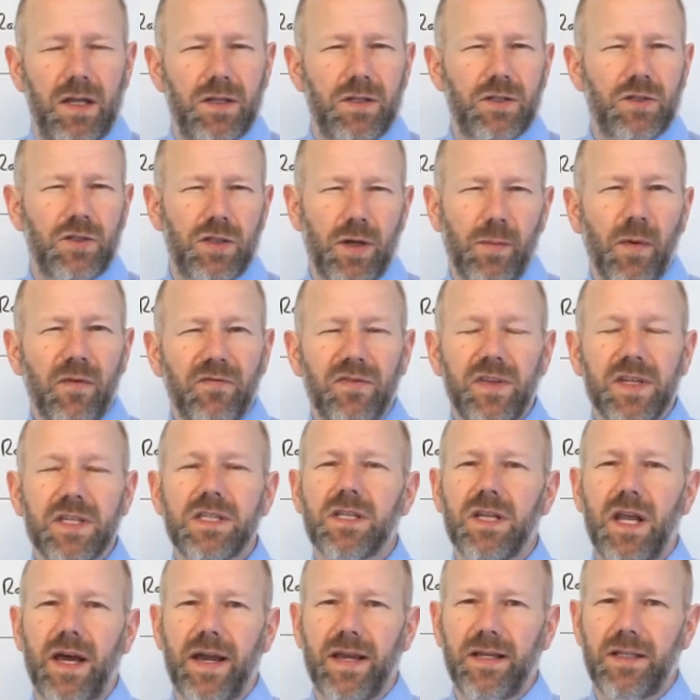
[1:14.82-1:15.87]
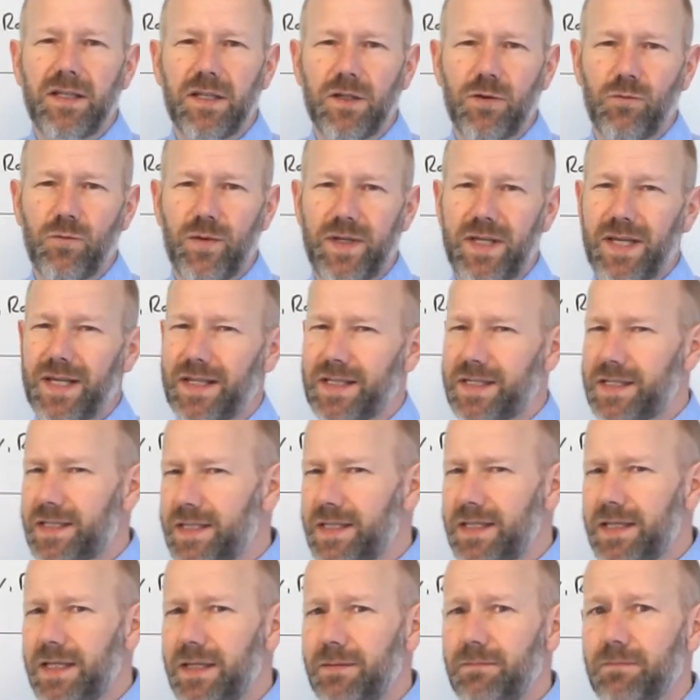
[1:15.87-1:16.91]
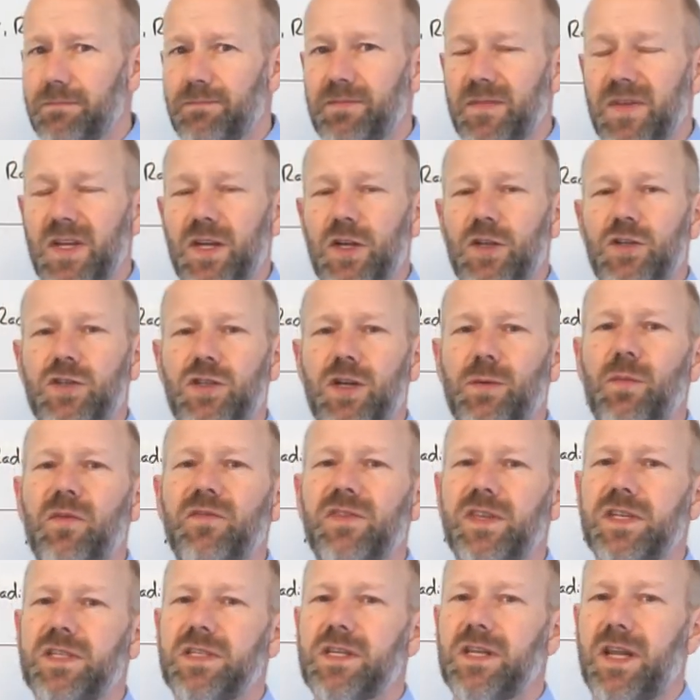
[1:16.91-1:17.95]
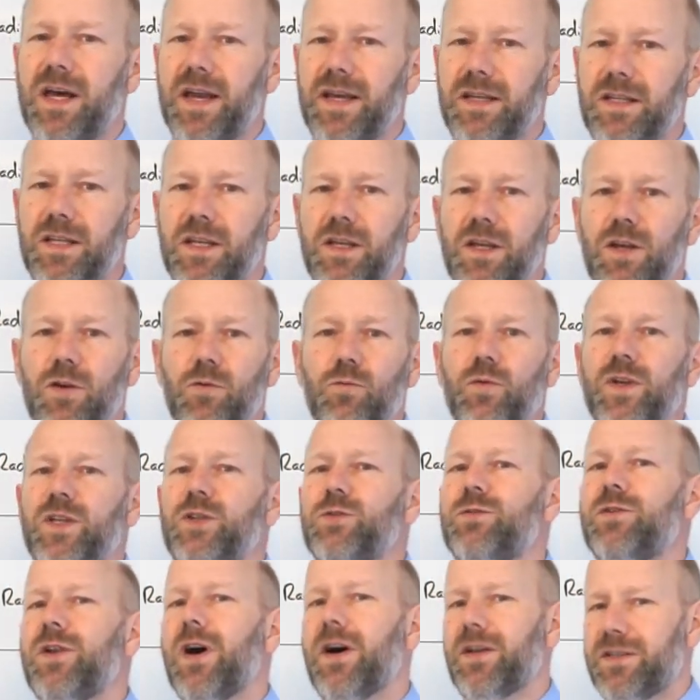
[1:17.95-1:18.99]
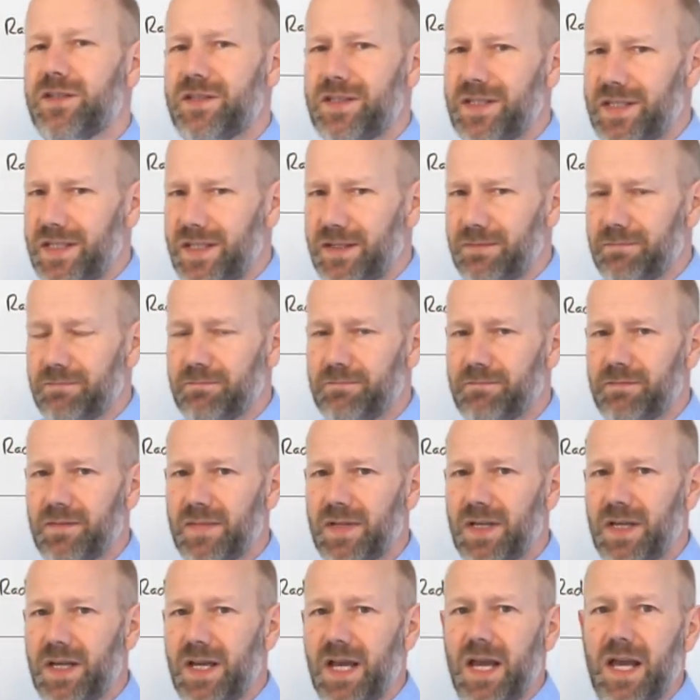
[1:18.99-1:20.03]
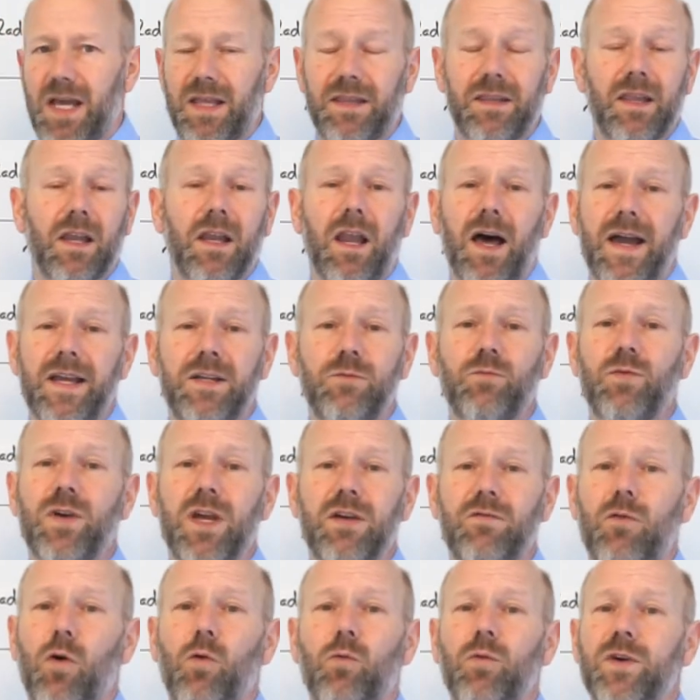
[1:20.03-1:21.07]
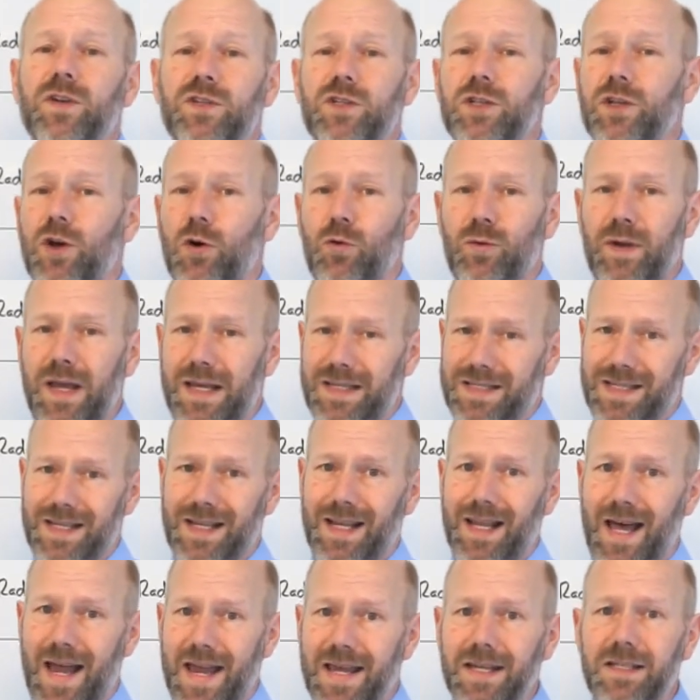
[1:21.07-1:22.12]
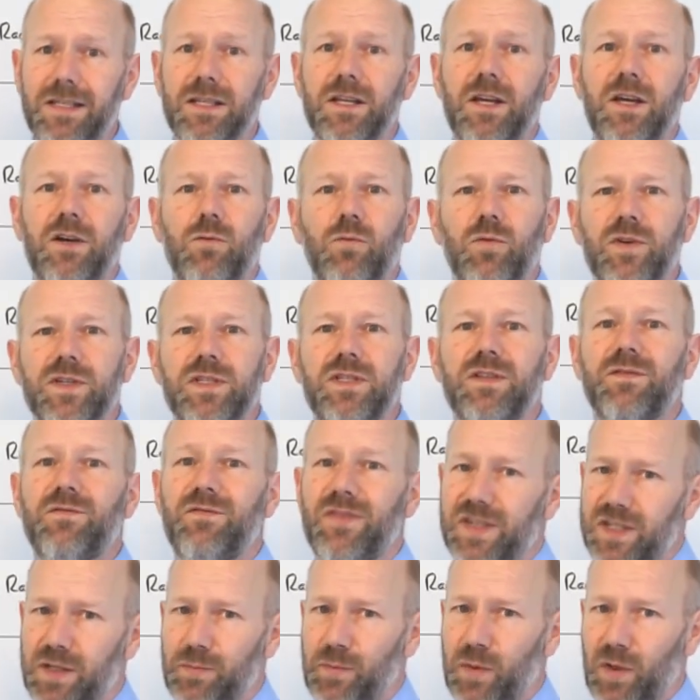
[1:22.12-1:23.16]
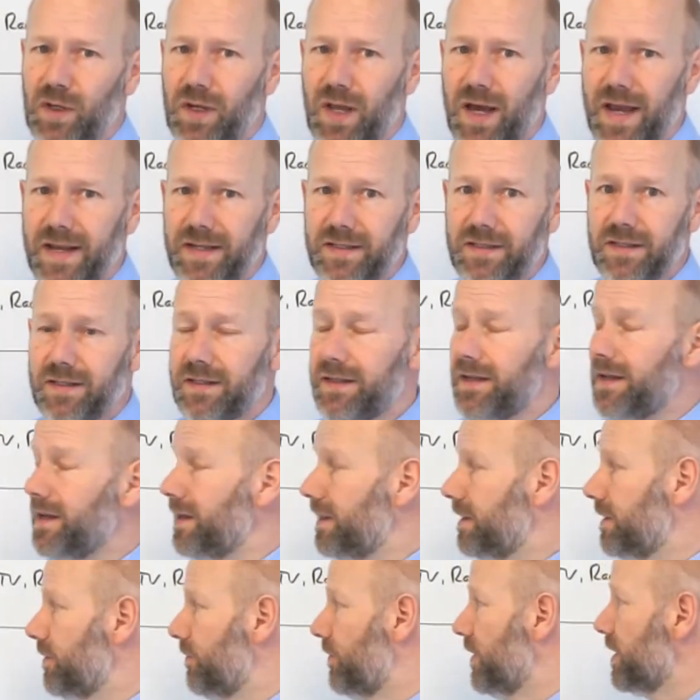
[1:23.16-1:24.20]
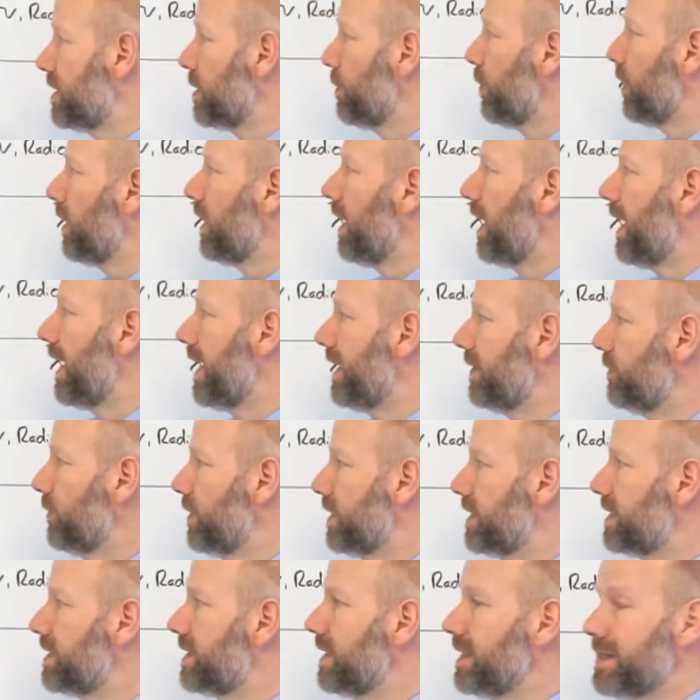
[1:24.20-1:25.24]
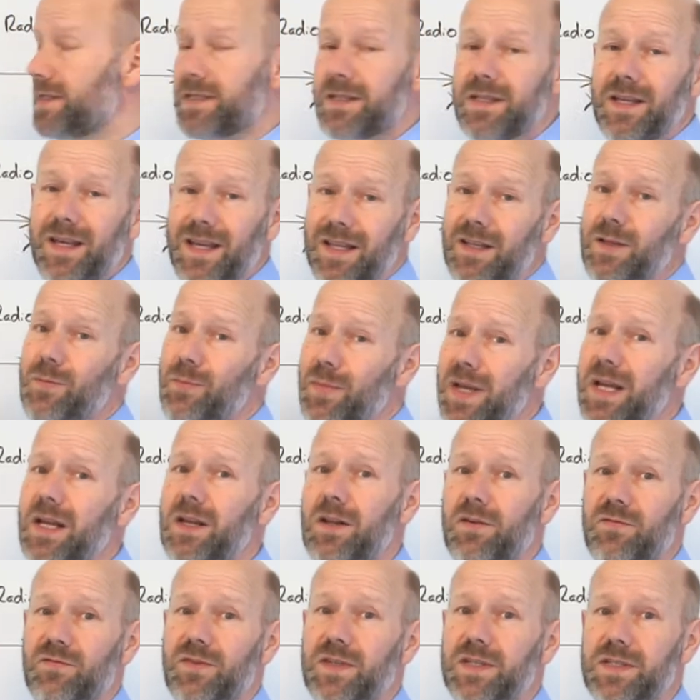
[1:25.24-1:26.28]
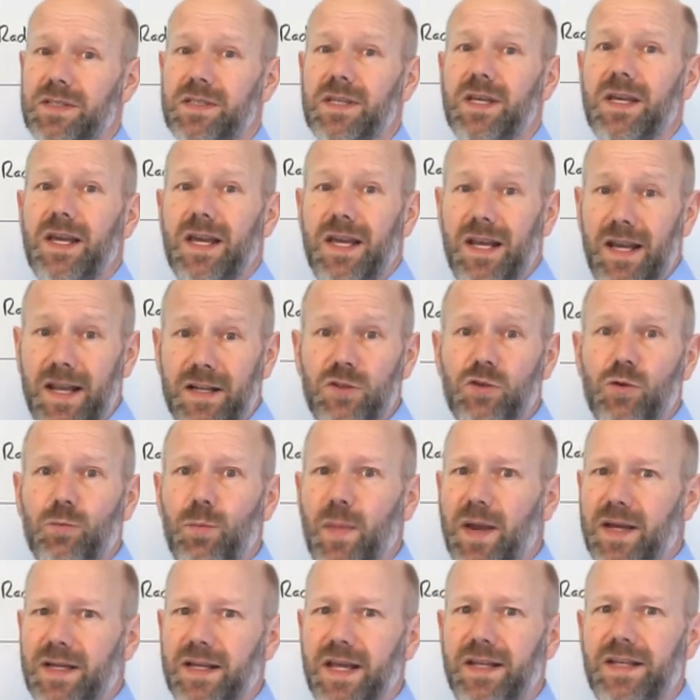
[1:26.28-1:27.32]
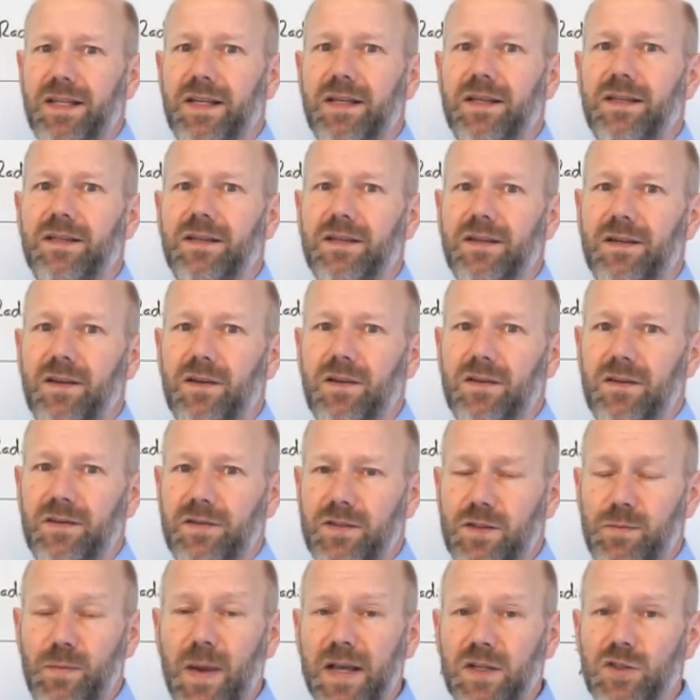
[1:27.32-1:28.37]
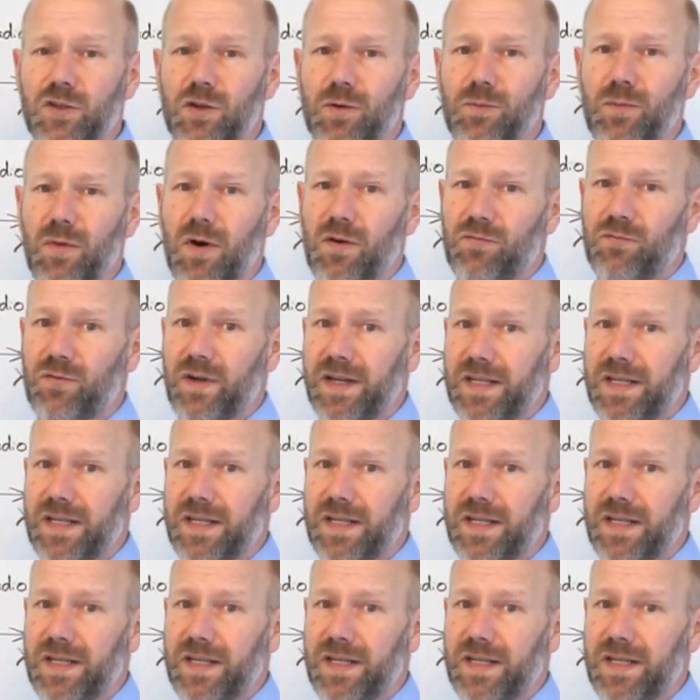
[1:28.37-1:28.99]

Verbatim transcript: Some of this light we can see, some of this light we do not see. The light we have always known as light was the visible light. The visible light which sits in the middle of this electromagnetic uh, spectrum of